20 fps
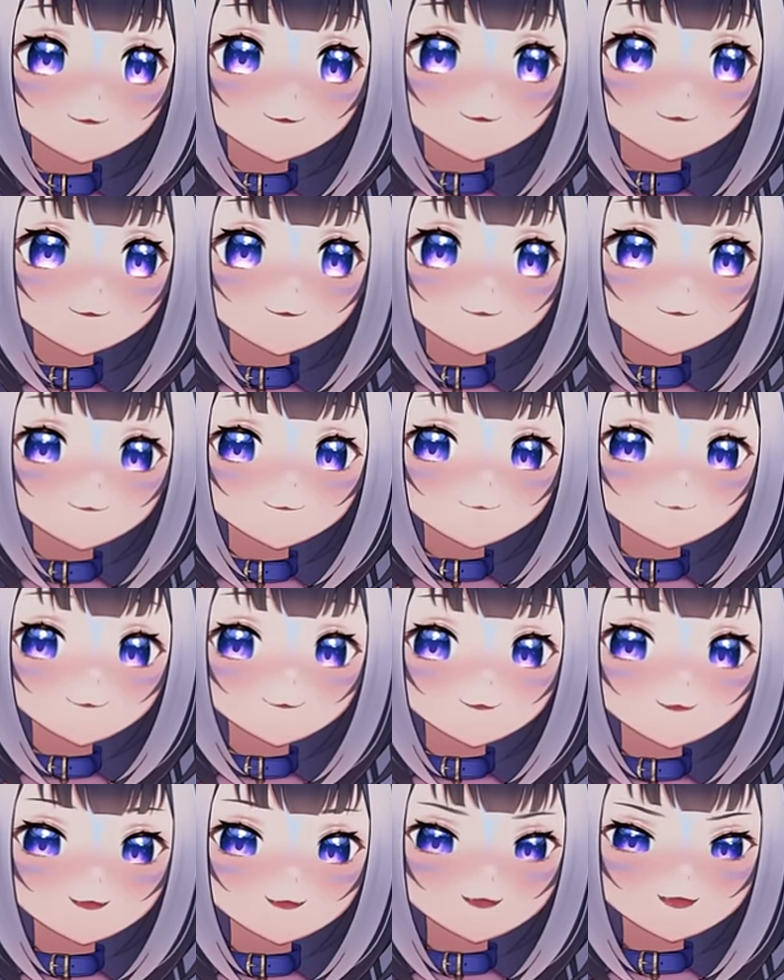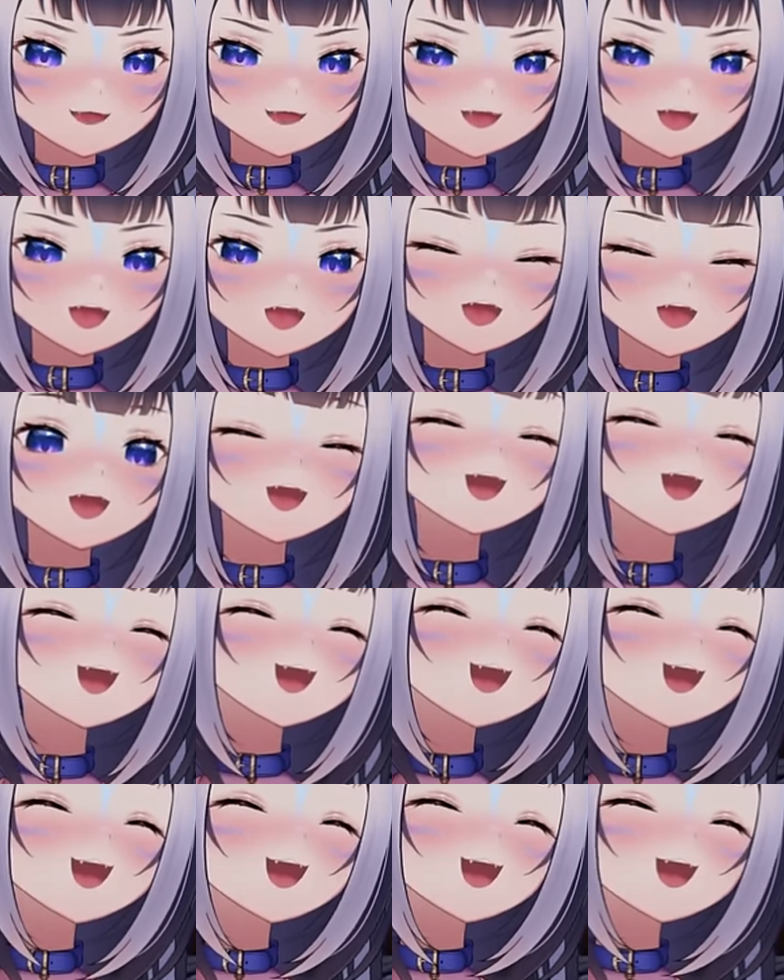world's most terrifying
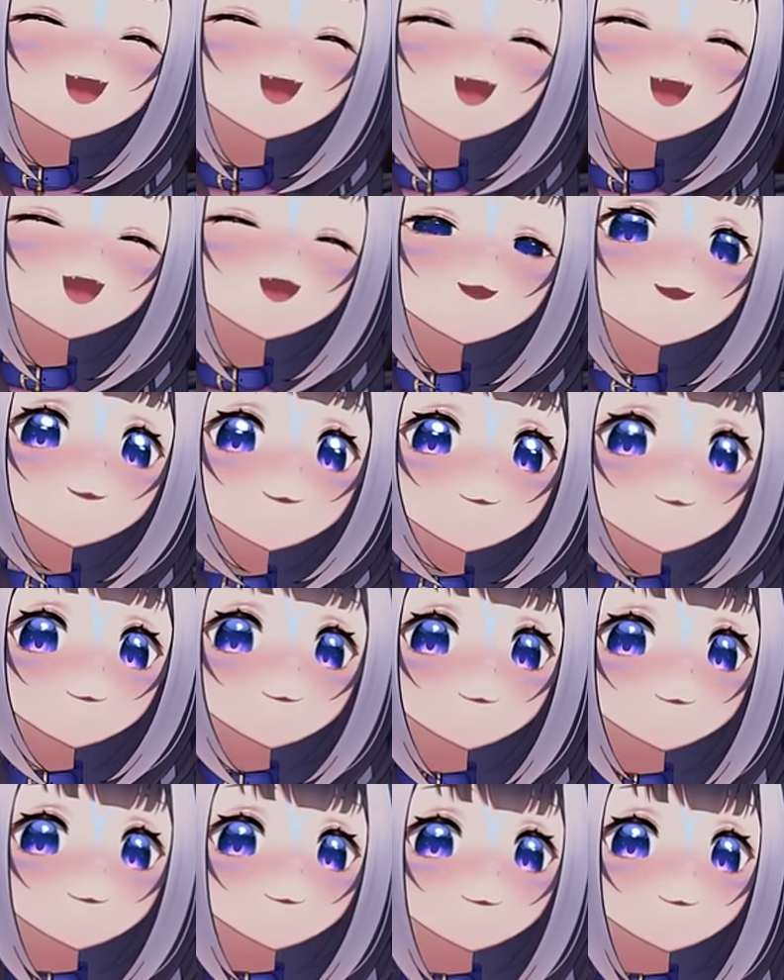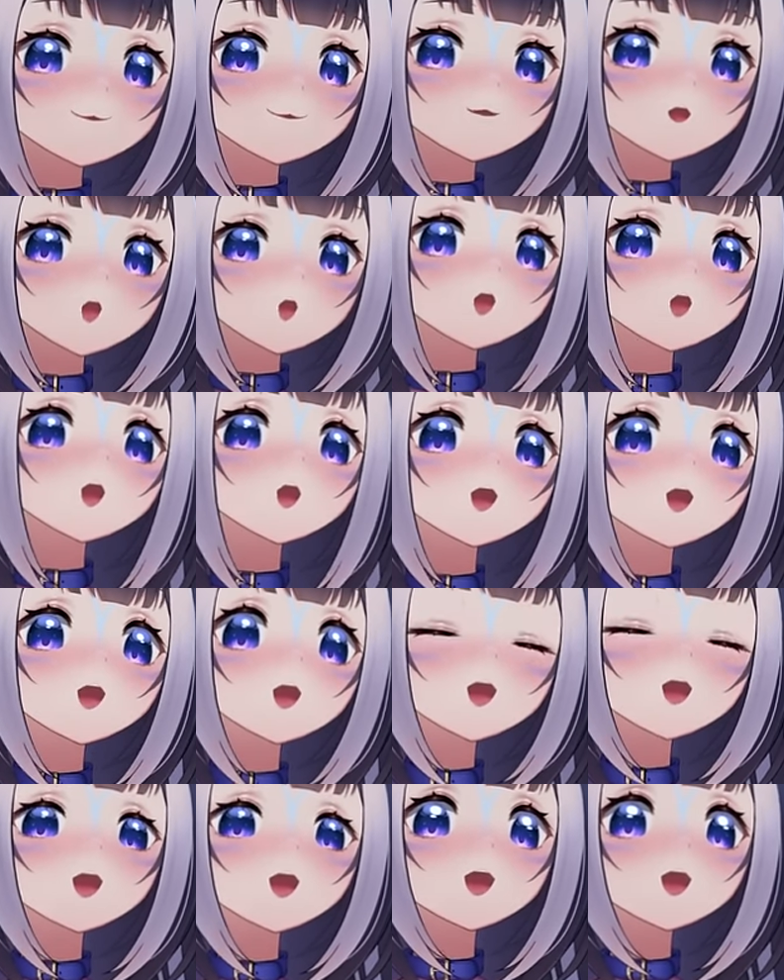ah! And I already know this is going to
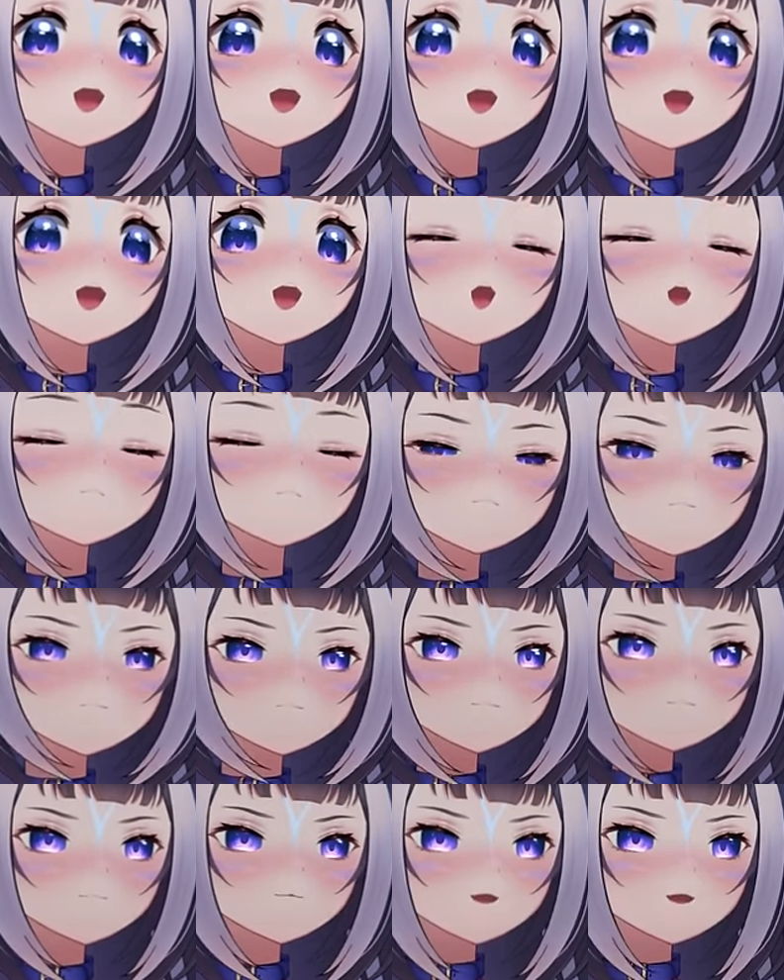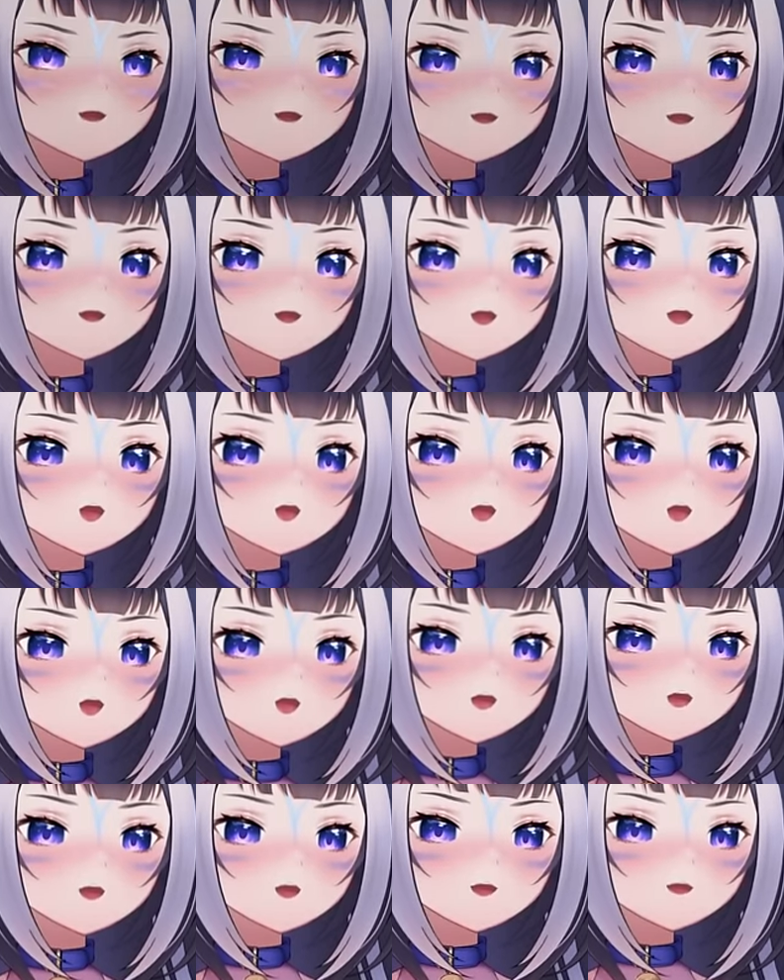scramble my brain, but I can't
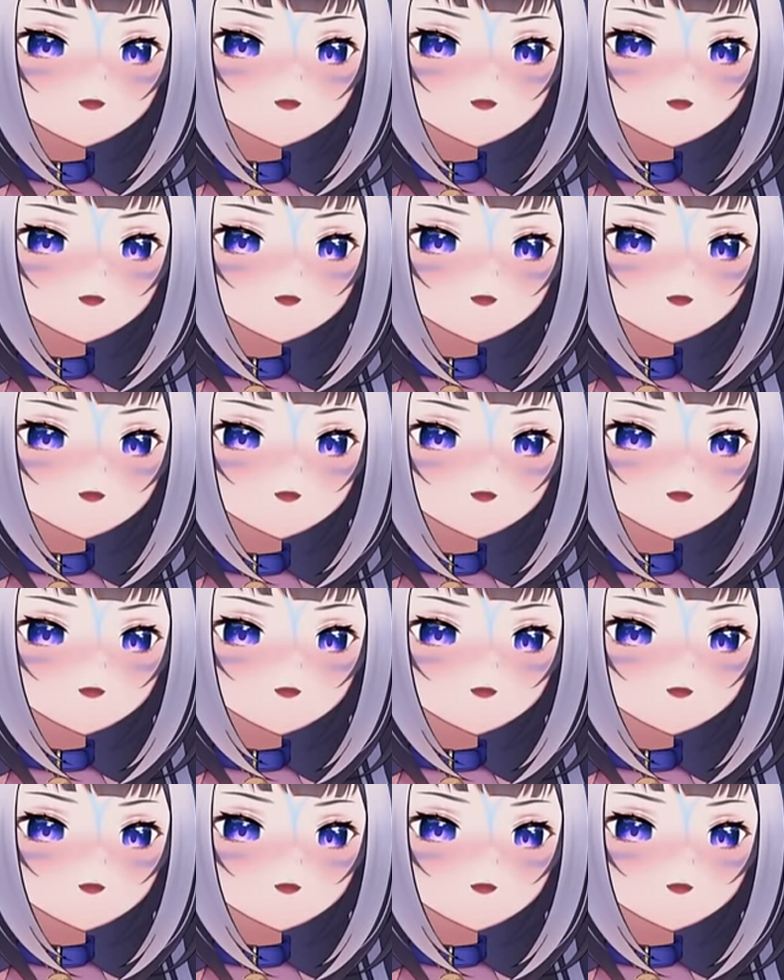resist